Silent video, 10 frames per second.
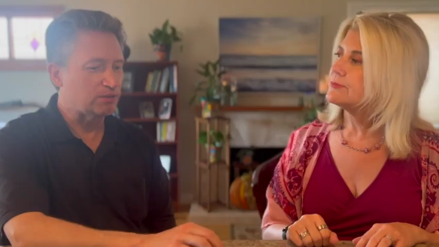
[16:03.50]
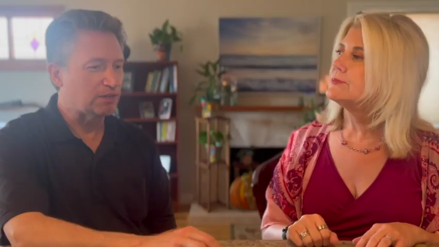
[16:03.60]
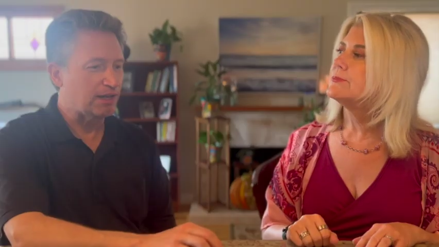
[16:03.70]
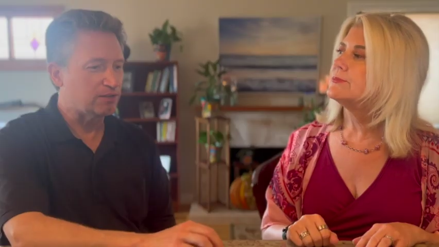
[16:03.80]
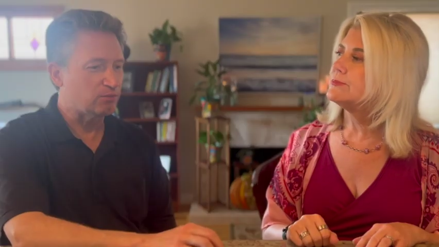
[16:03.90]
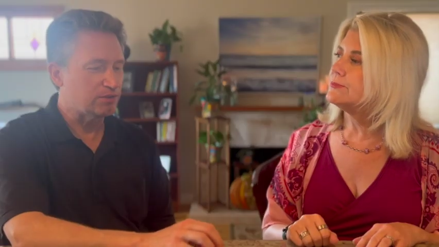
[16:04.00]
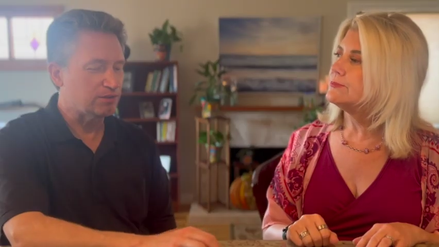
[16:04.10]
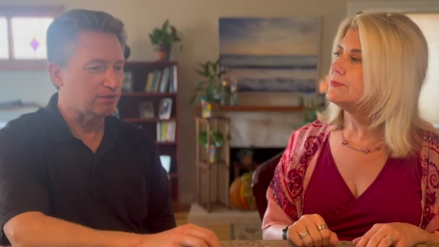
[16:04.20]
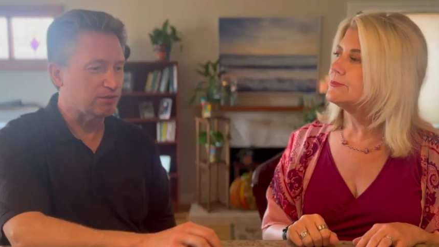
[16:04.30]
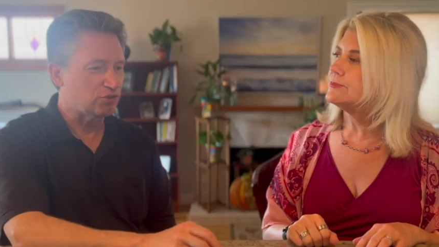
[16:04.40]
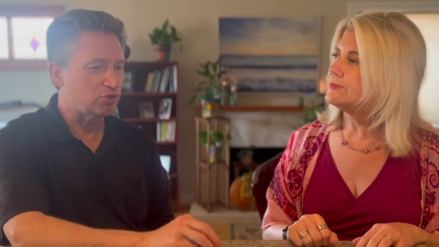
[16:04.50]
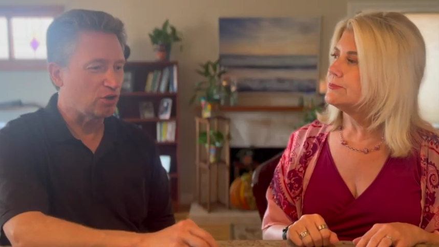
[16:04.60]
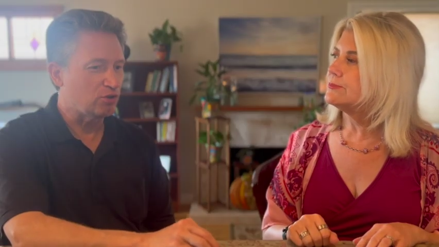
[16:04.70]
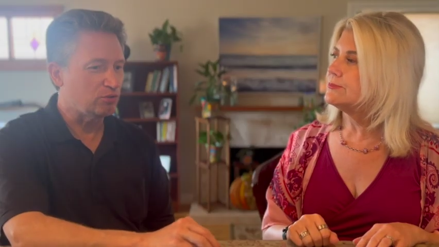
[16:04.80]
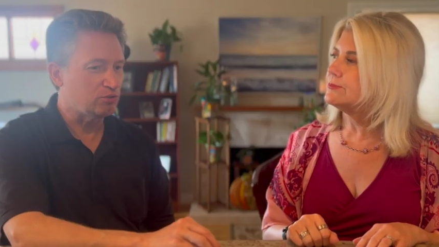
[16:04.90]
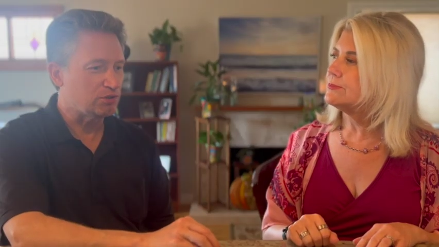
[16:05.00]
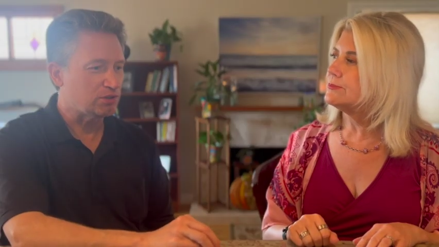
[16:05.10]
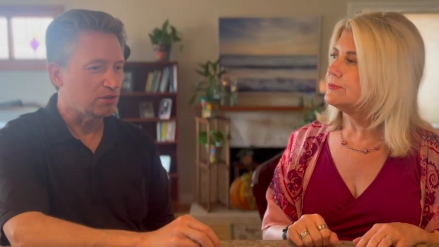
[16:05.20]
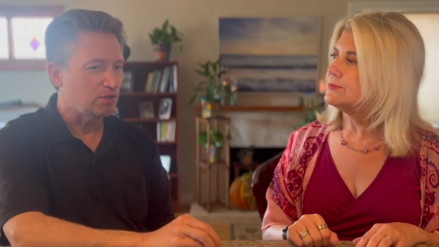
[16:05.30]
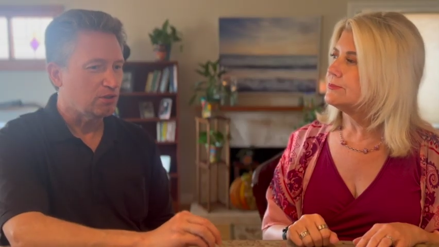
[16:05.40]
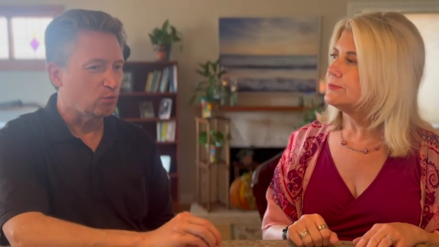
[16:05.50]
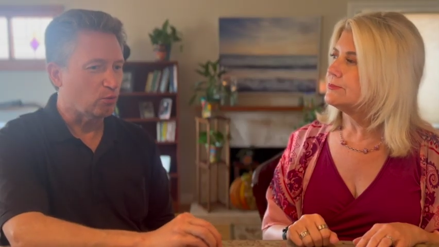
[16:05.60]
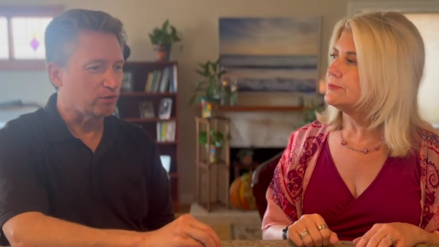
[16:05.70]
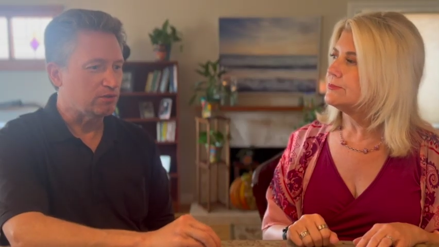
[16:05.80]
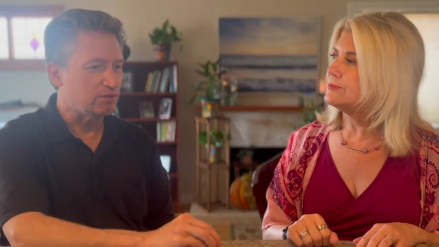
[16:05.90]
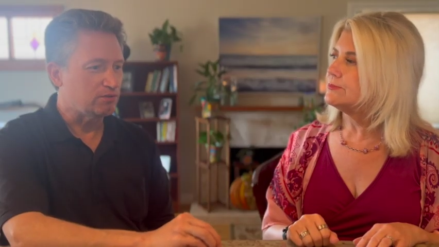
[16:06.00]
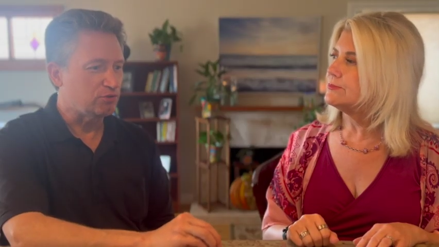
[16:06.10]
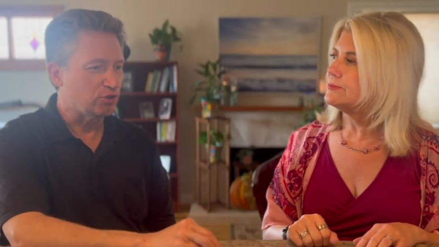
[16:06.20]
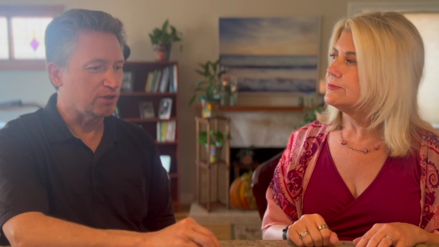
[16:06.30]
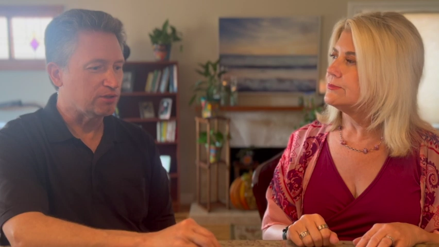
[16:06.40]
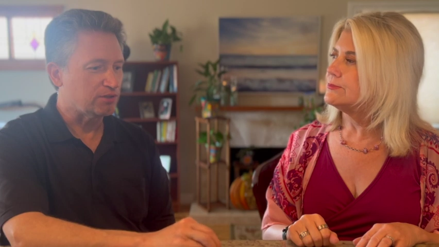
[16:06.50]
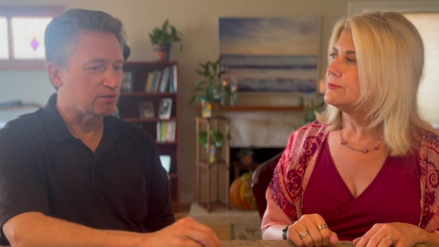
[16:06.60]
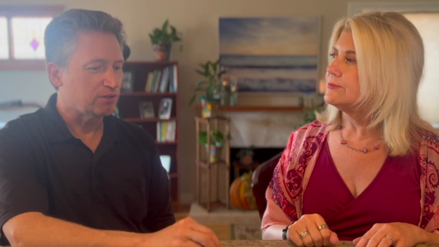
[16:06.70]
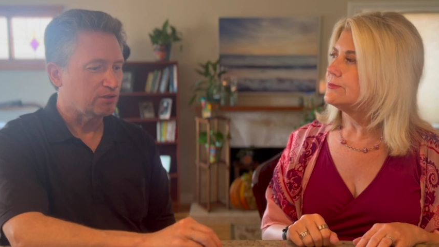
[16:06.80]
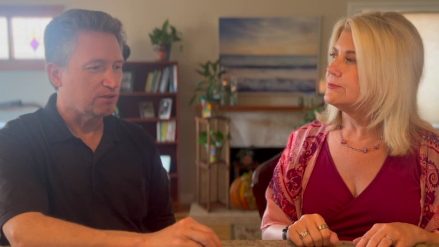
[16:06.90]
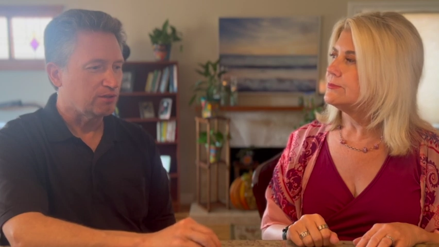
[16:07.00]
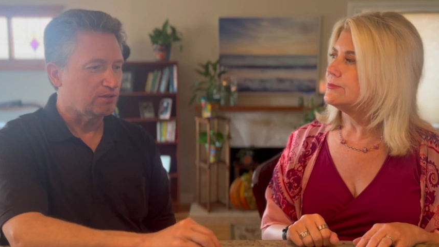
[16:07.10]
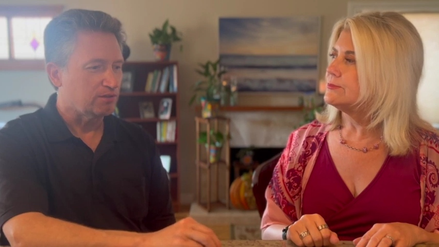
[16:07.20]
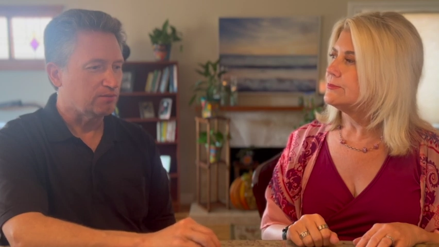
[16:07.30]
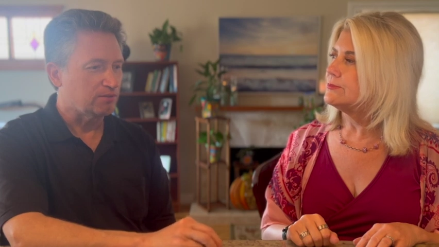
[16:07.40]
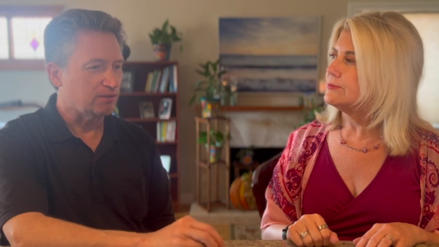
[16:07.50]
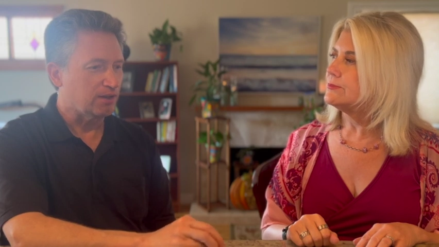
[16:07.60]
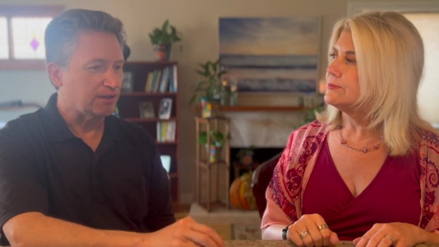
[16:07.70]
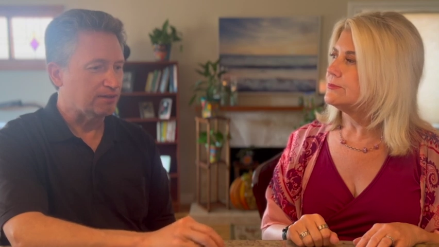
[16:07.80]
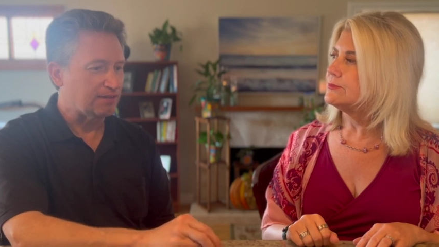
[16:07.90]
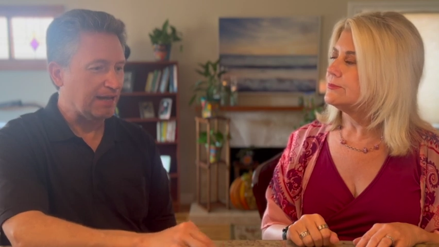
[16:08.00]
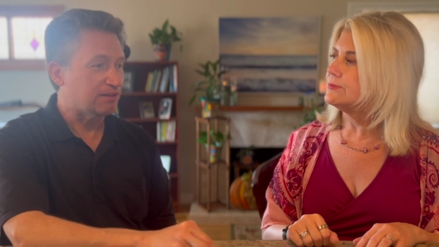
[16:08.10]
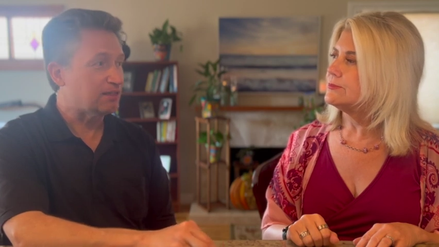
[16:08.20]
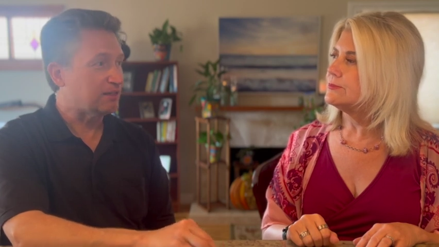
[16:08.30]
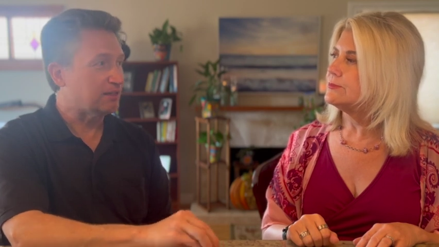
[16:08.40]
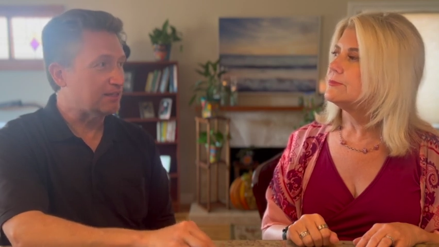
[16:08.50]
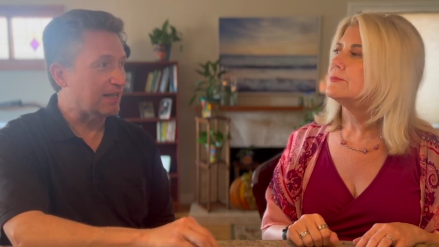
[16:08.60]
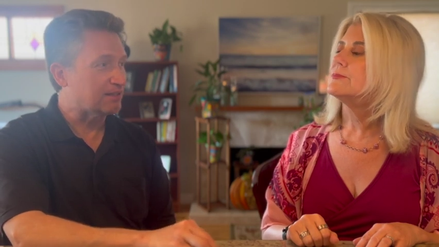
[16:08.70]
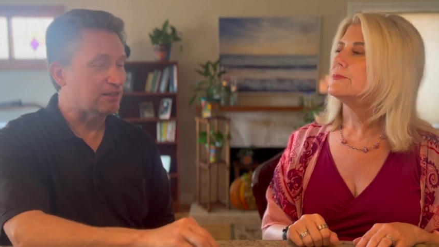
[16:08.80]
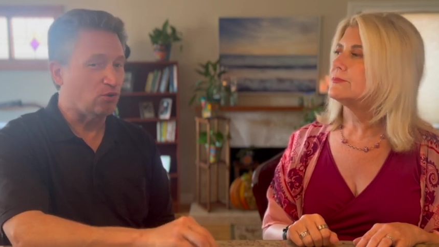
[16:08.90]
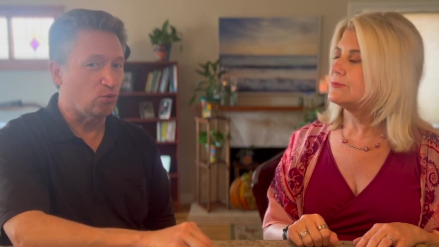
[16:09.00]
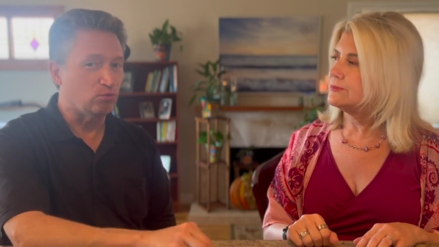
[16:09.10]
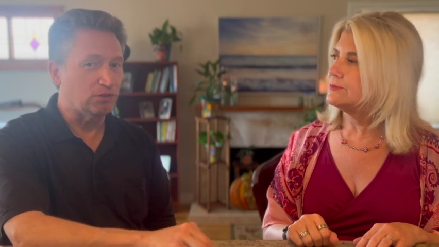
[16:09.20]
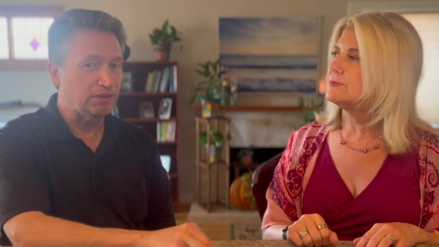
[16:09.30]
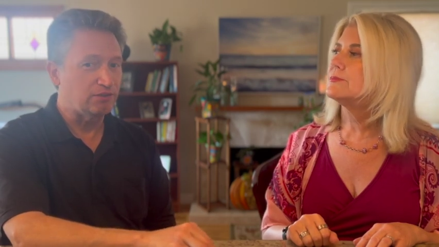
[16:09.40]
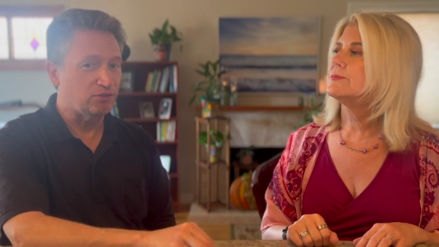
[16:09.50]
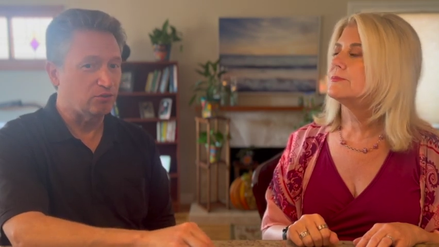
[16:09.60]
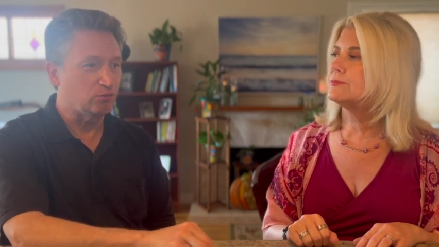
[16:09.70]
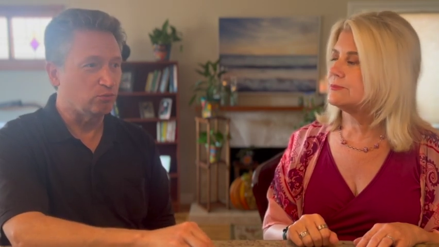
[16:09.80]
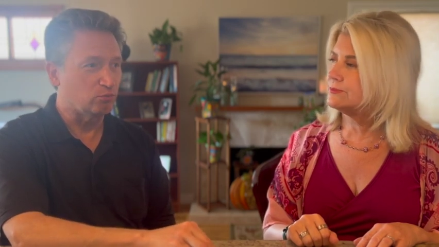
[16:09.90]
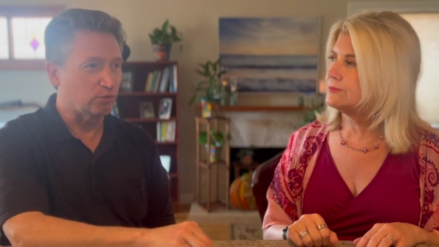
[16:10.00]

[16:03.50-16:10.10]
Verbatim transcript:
Speaker 1: nice was that the shows weren't just like dancing and dancing only to mm-hmm.